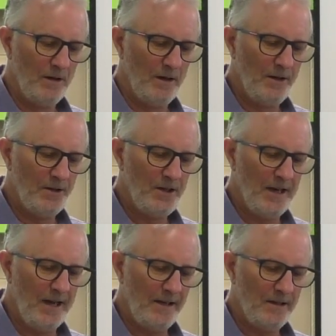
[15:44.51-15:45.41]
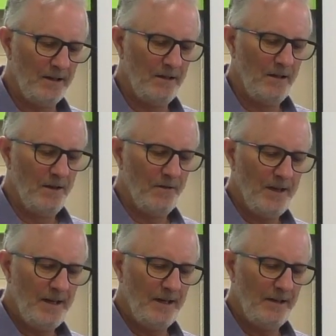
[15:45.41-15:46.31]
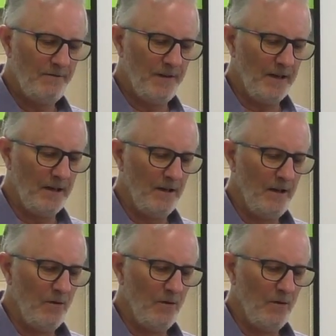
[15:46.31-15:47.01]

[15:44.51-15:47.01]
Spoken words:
initiated the healing figure